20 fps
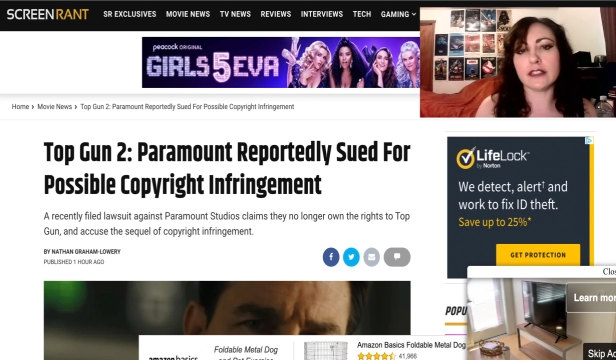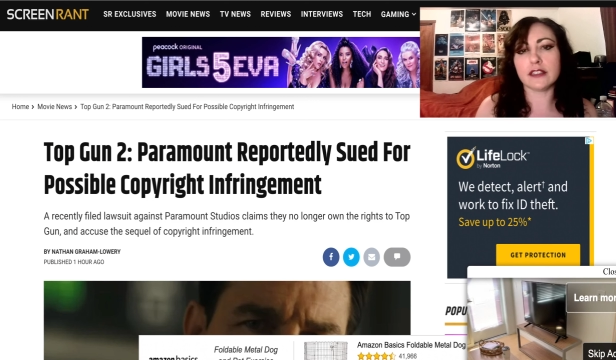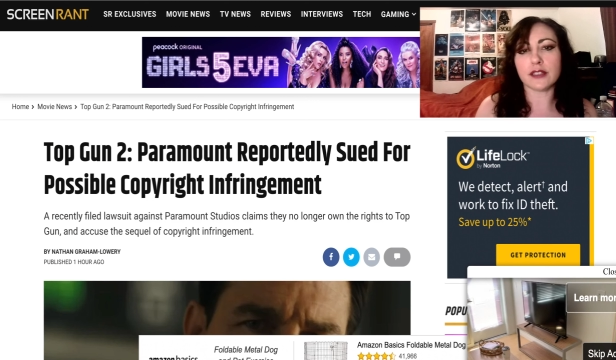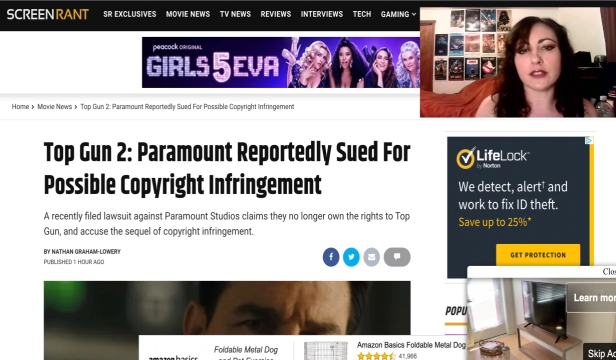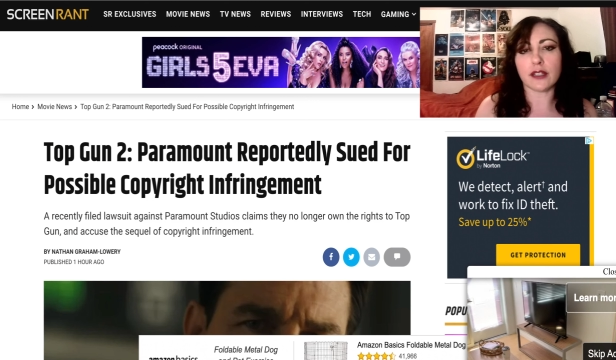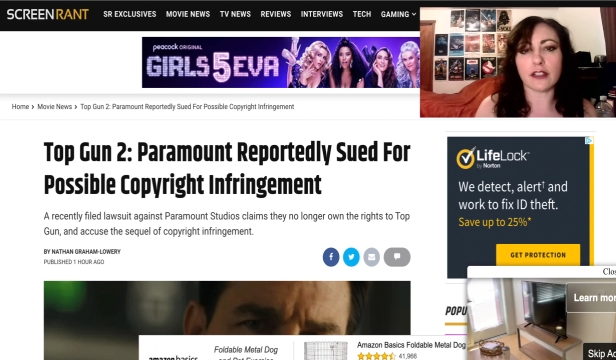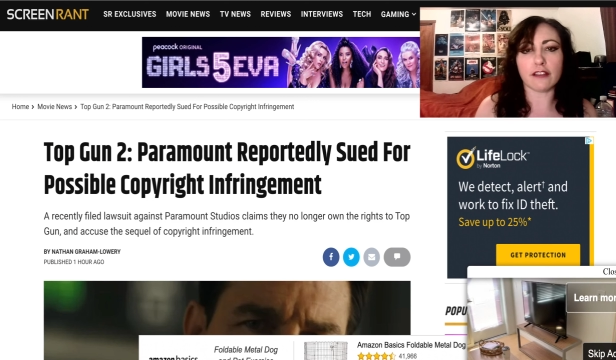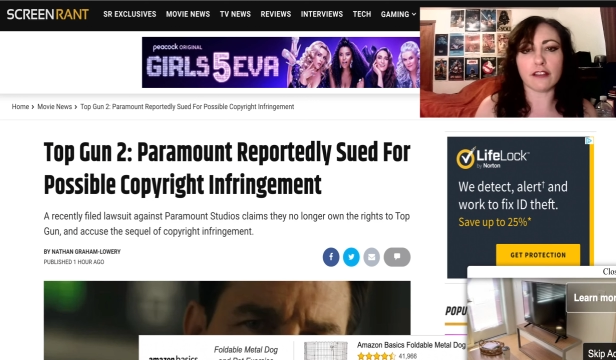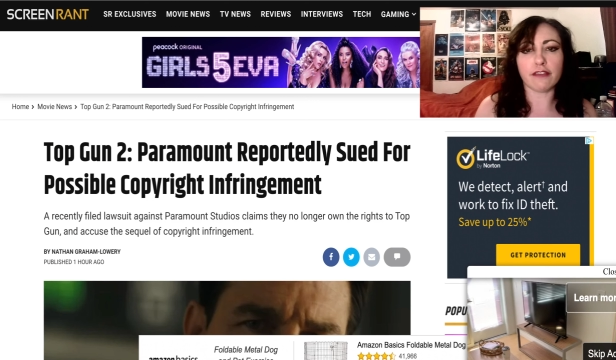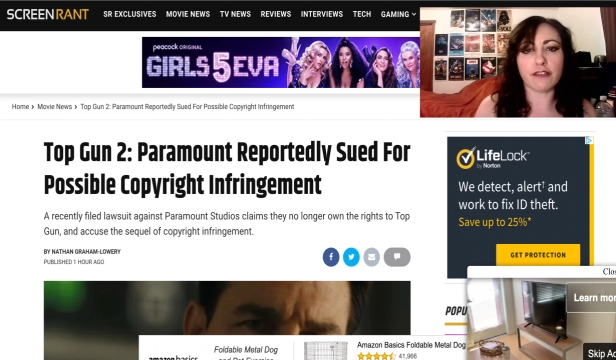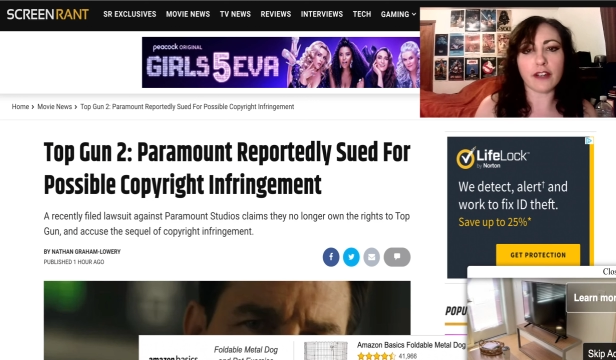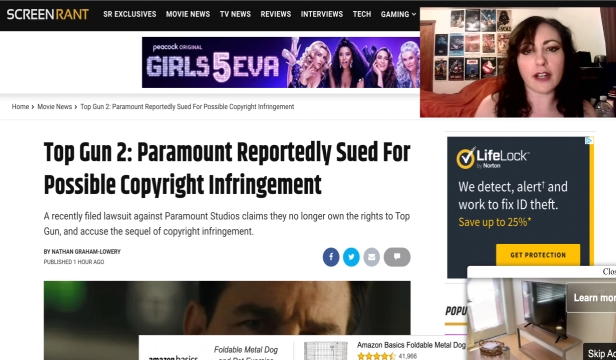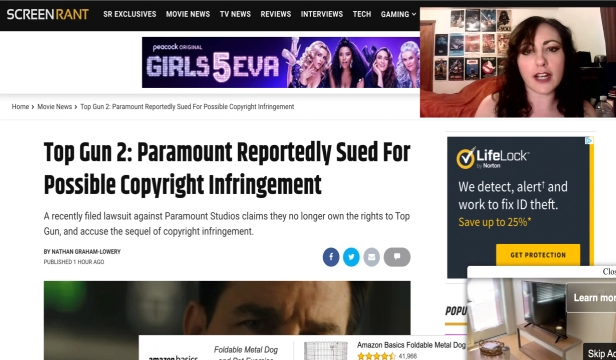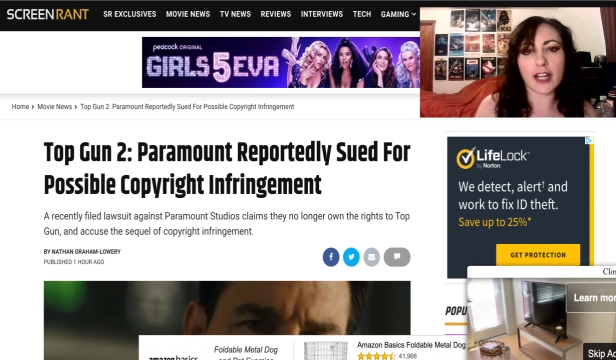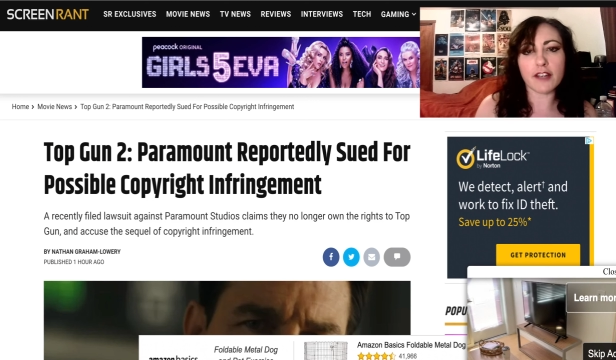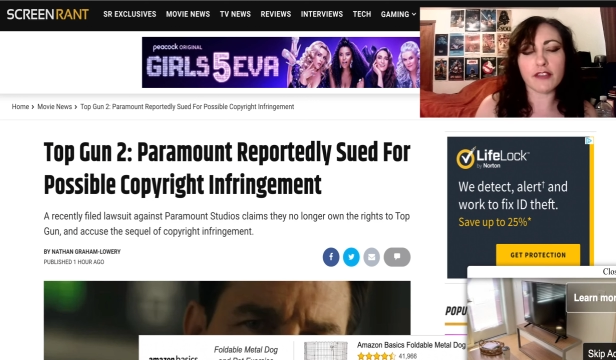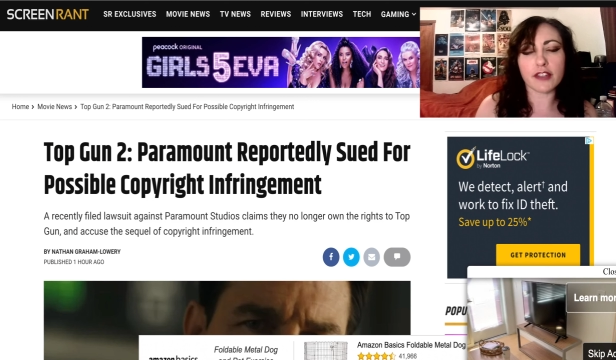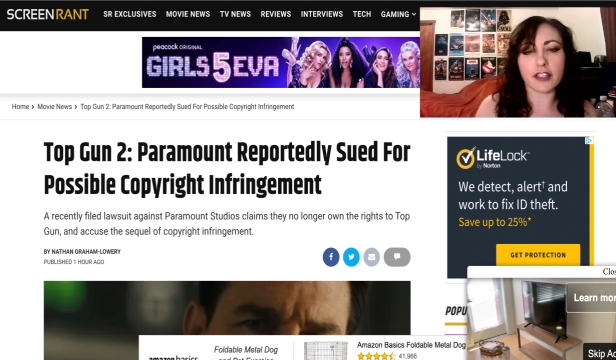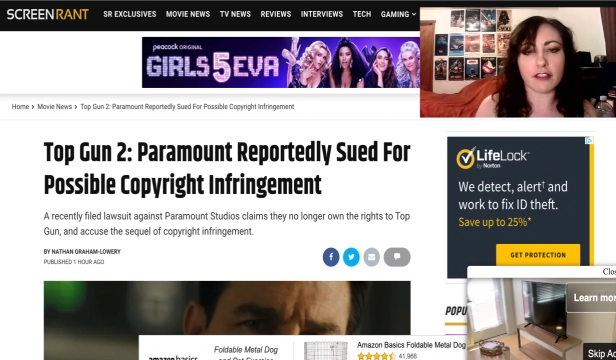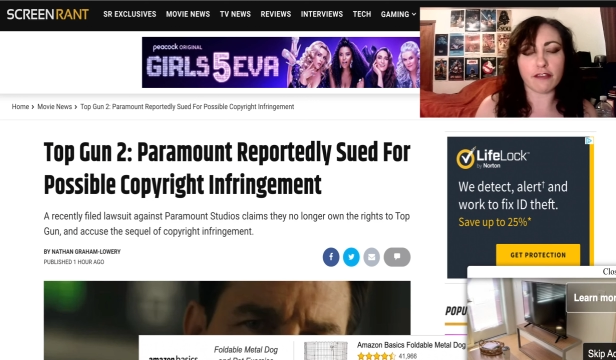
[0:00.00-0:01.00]
Solid
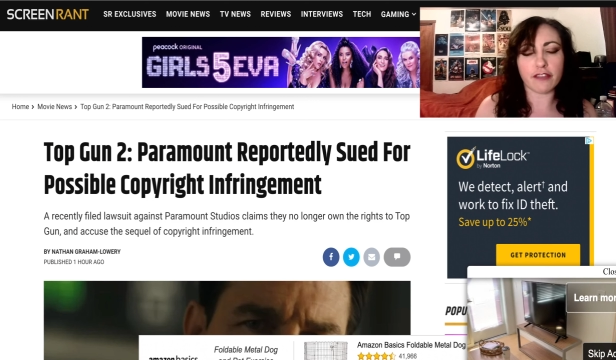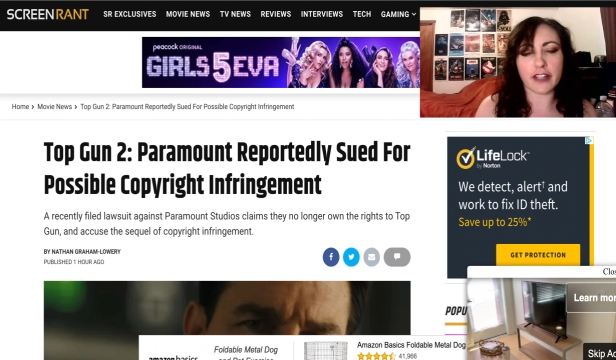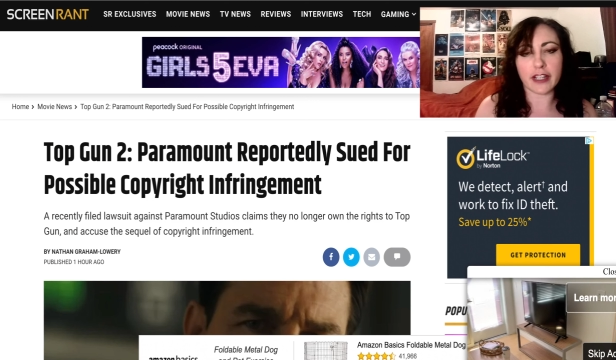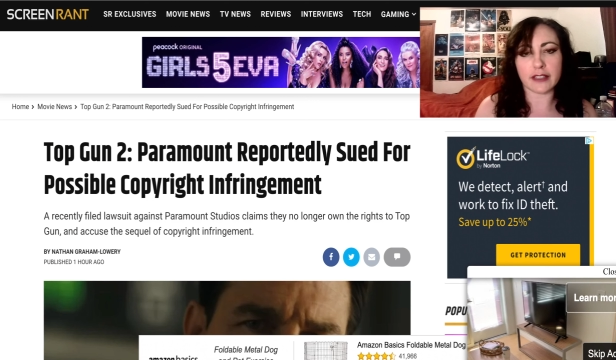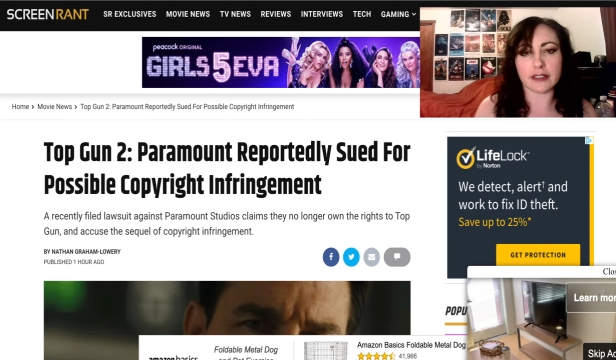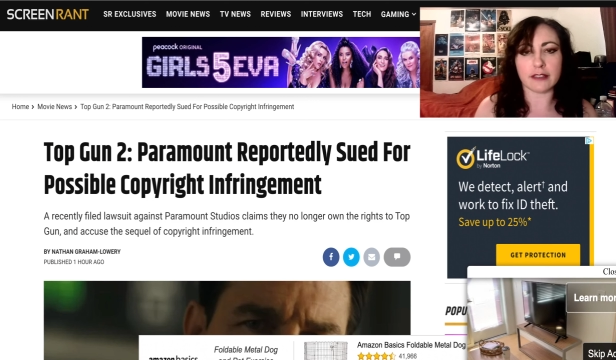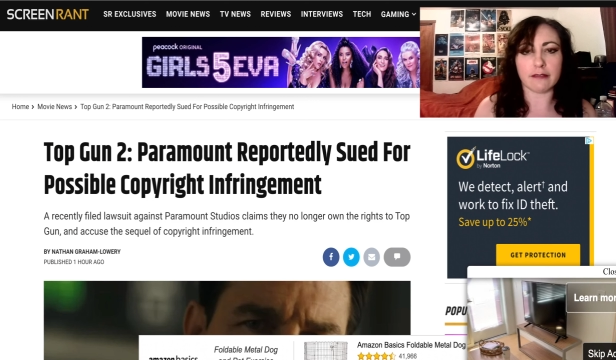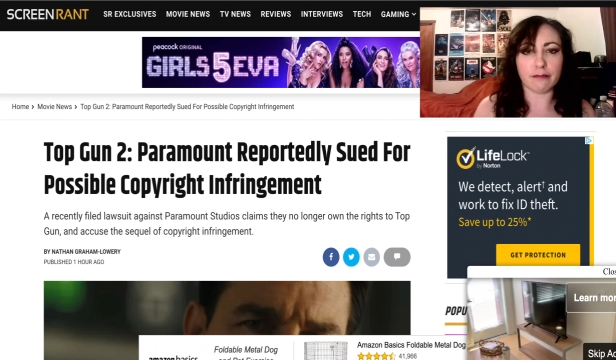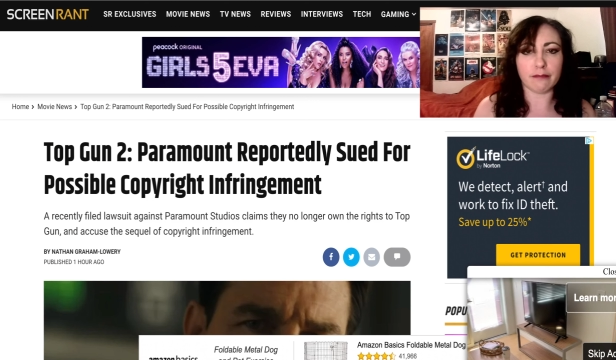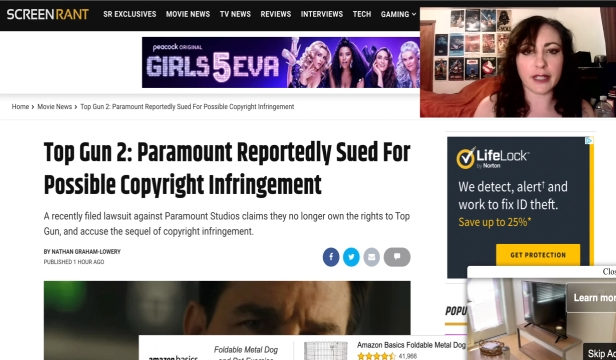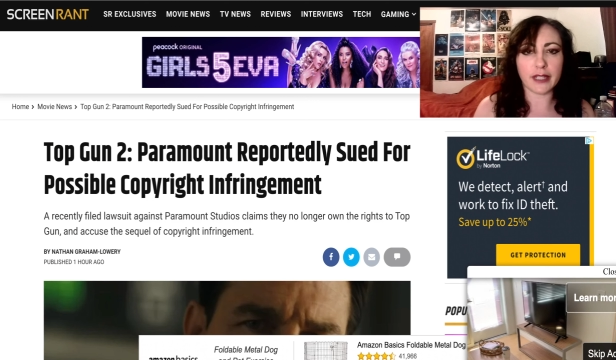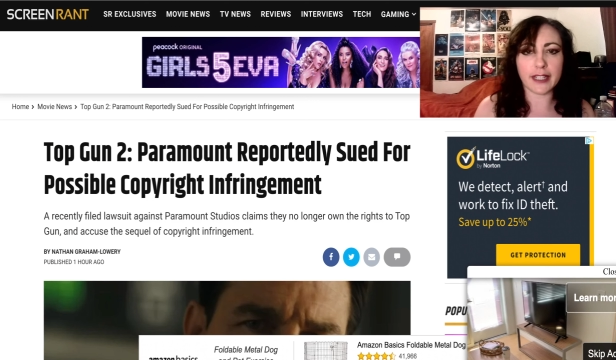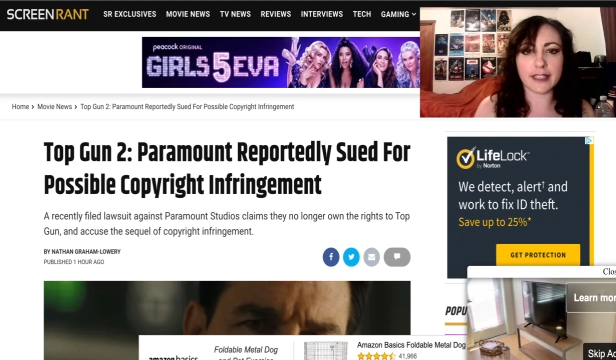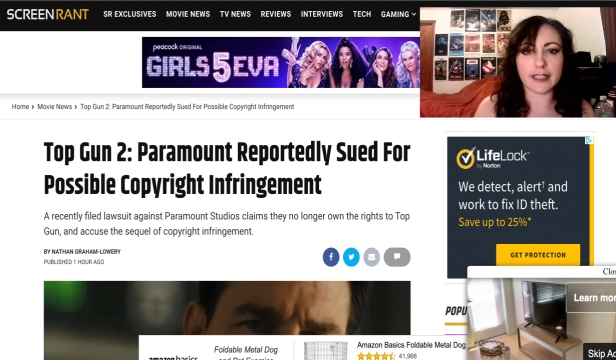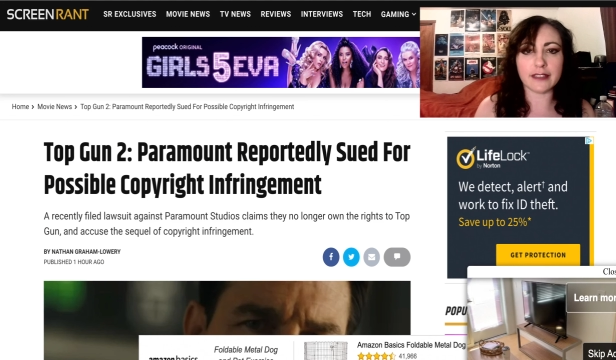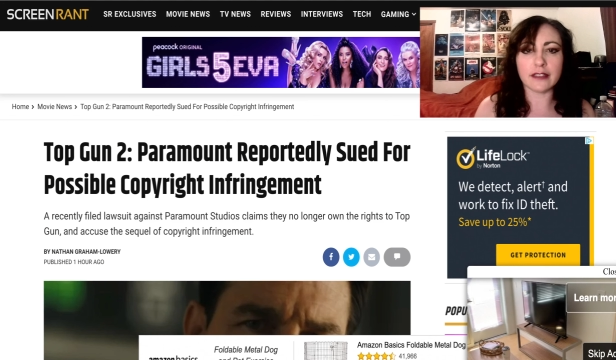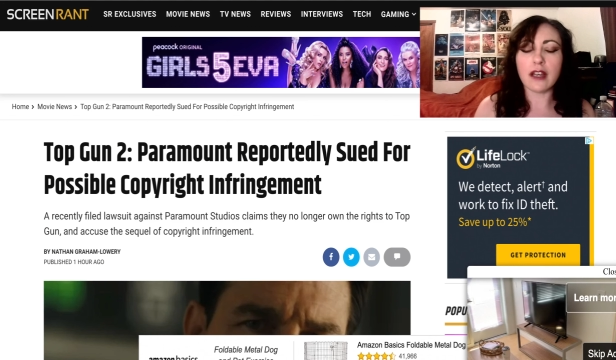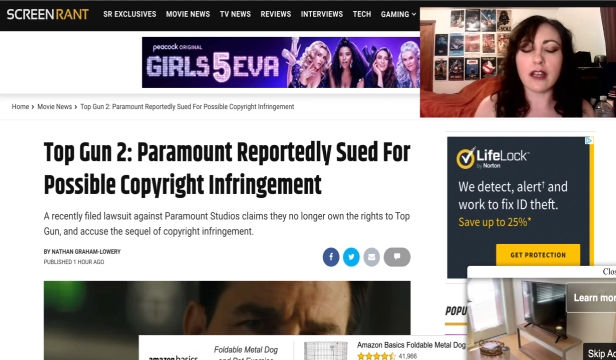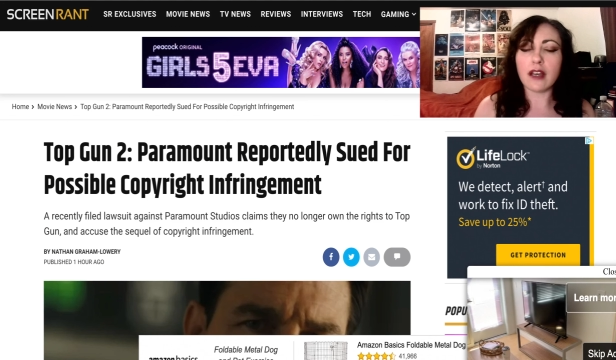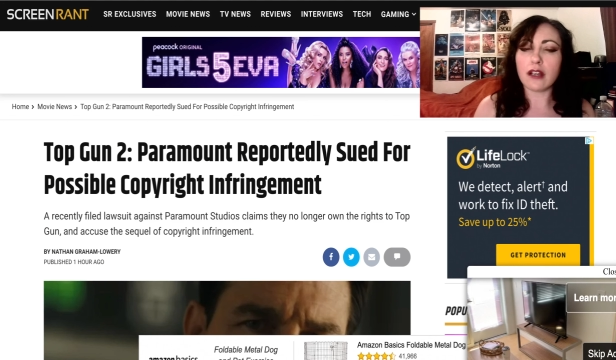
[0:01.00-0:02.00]
five, The Phantom
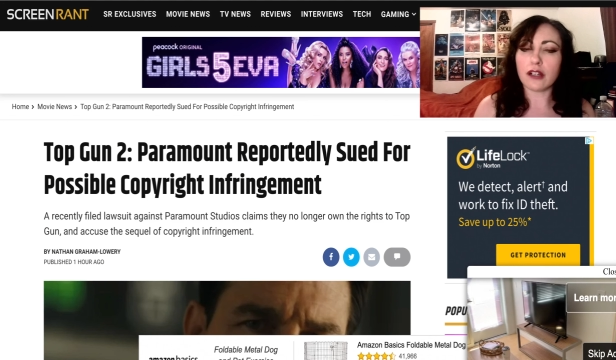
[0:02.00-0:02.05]
Pain.